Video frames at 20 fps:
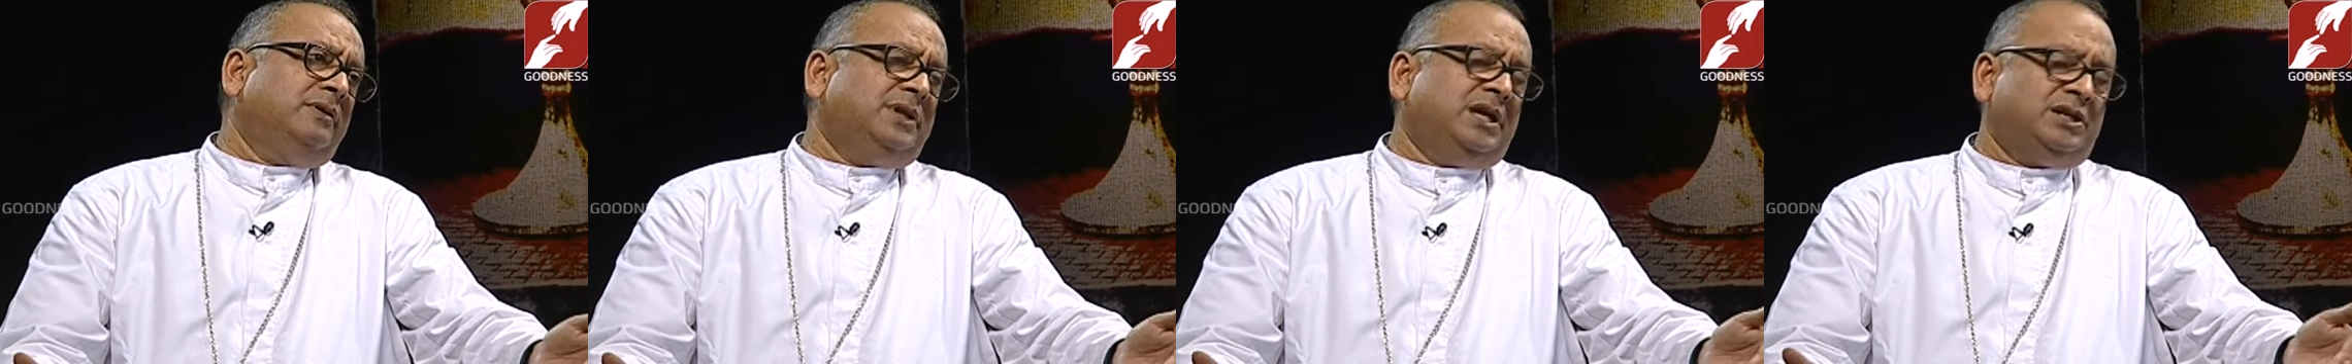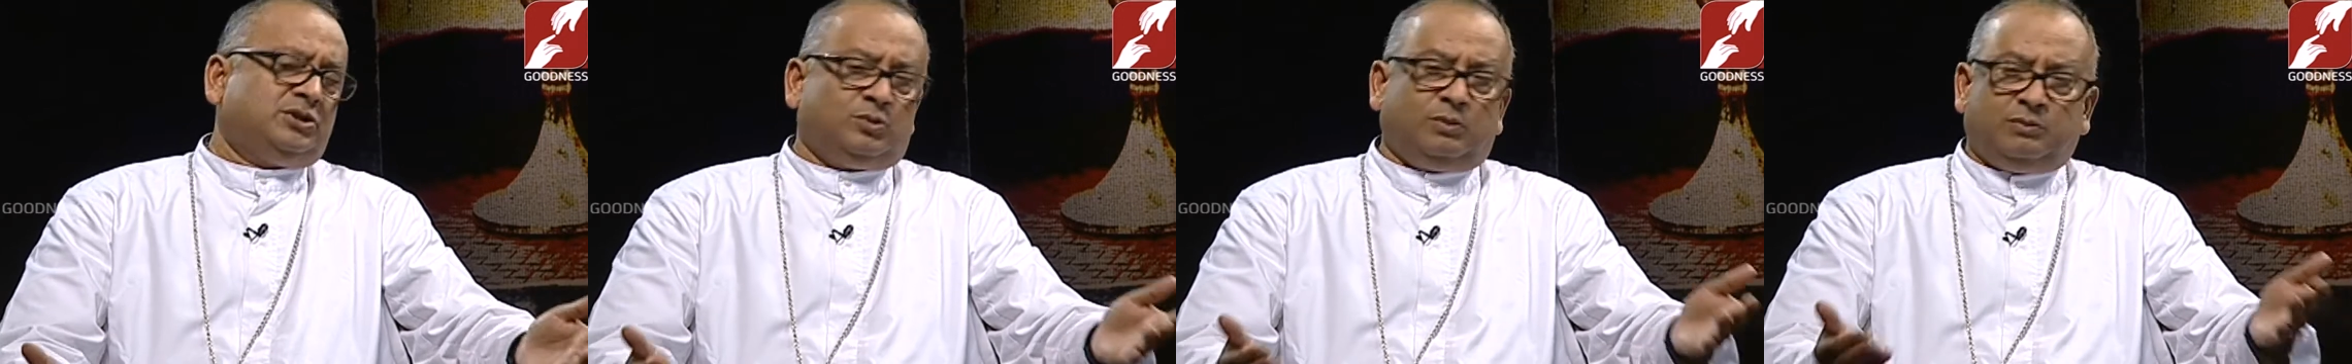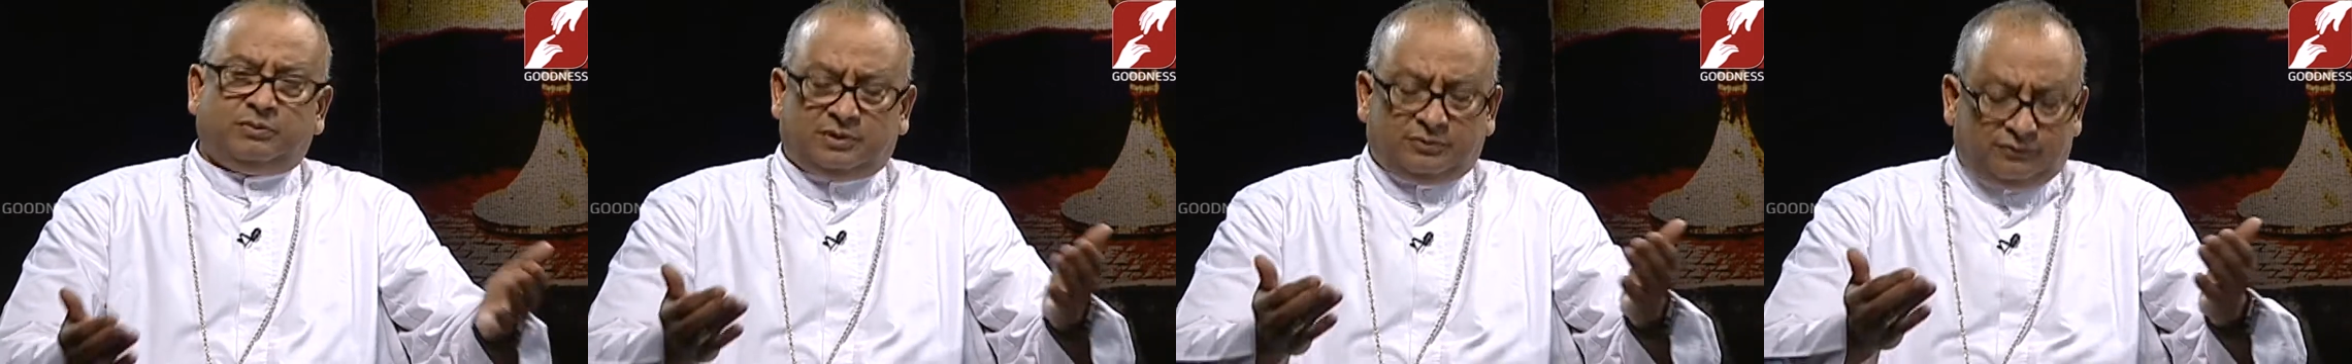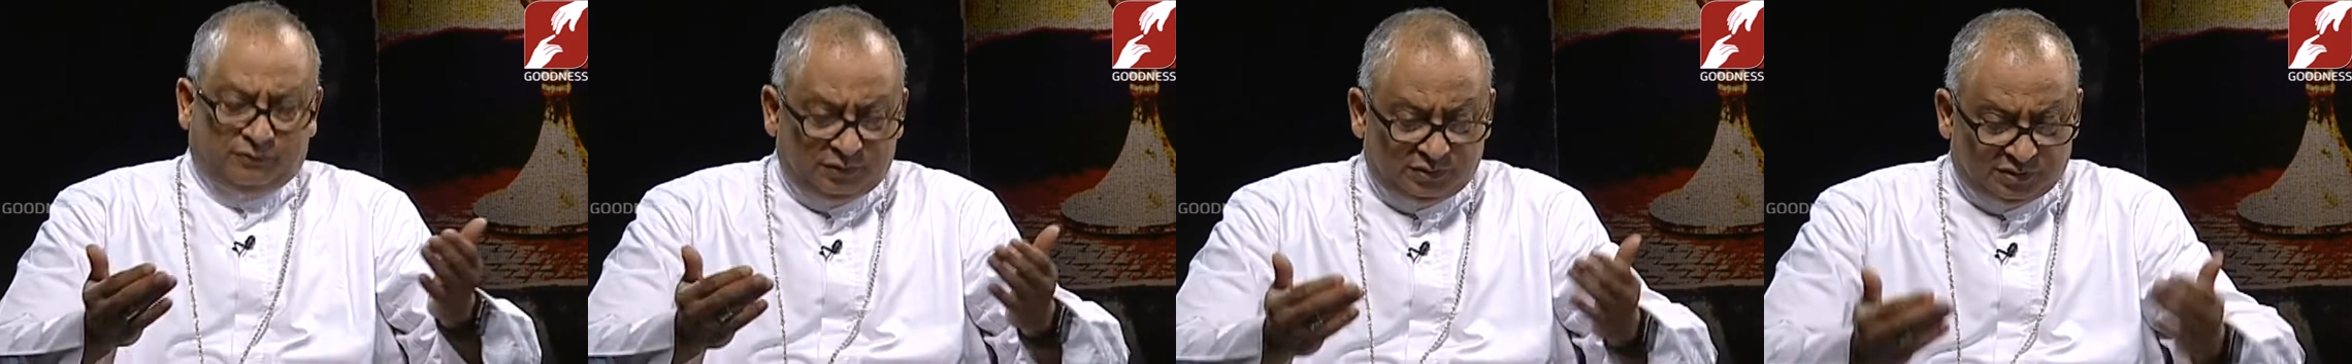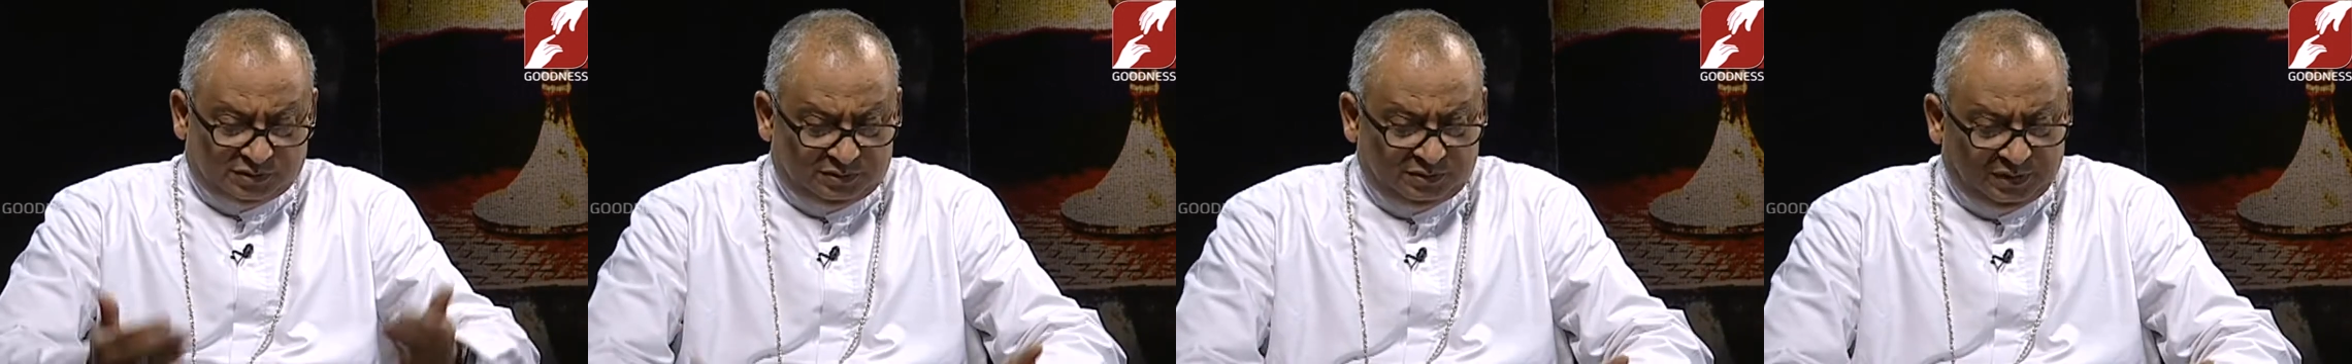that's one of the
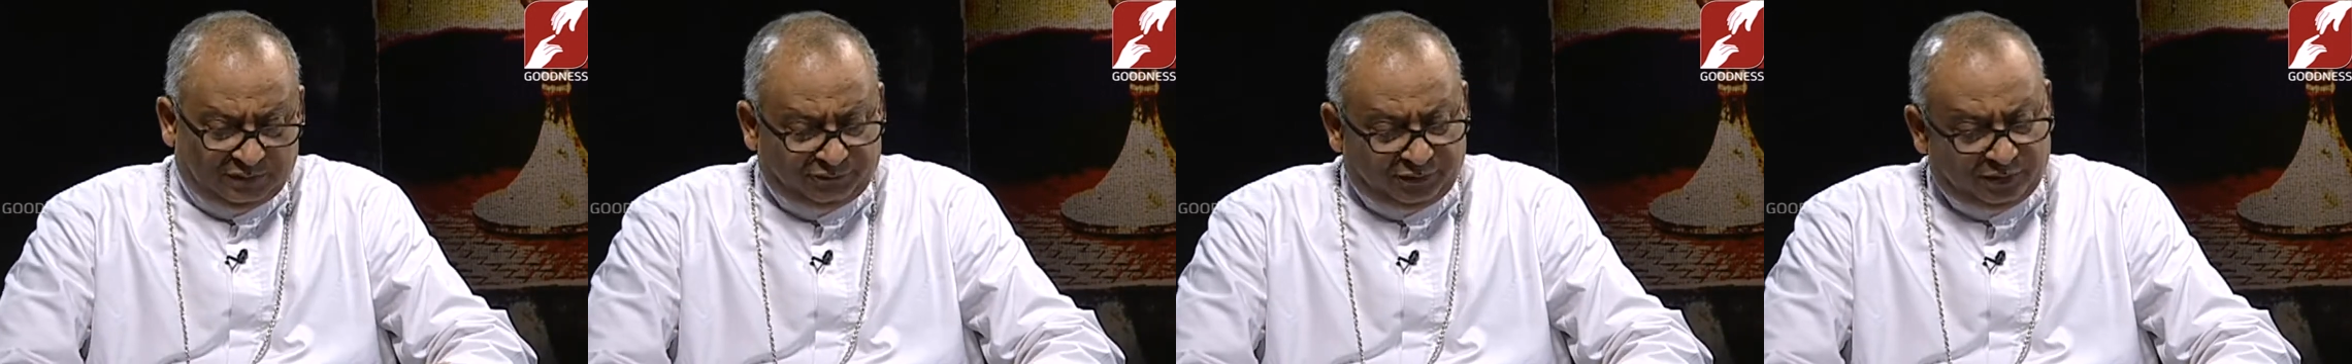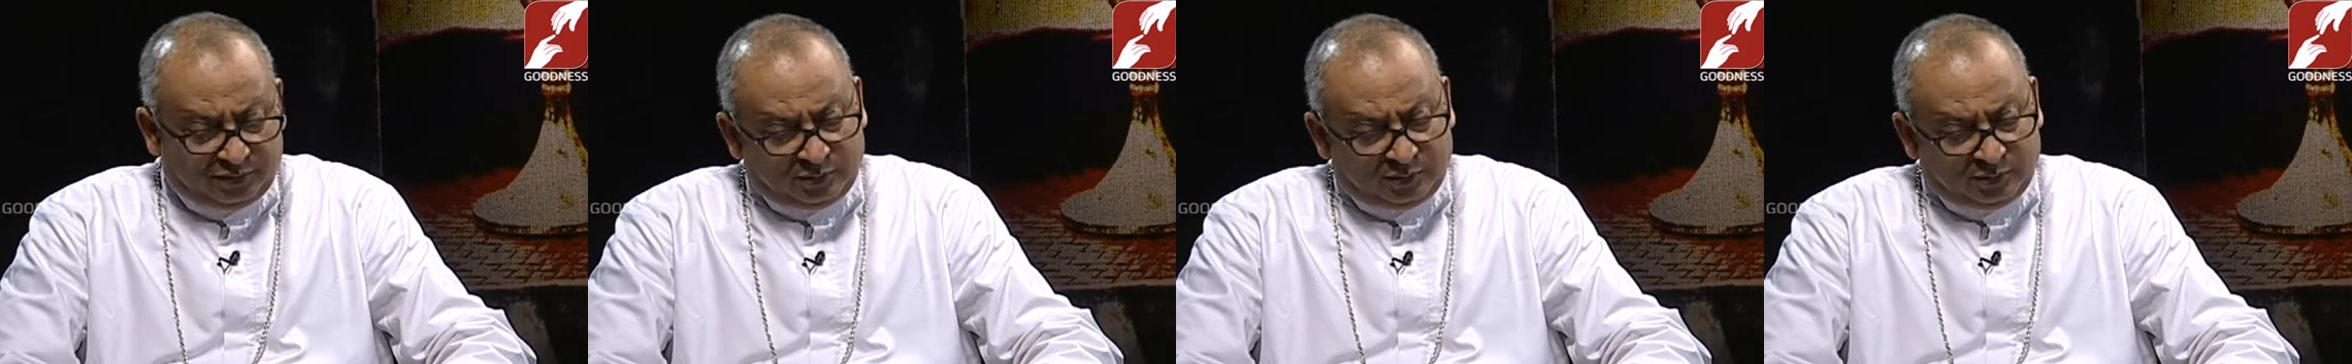first effort,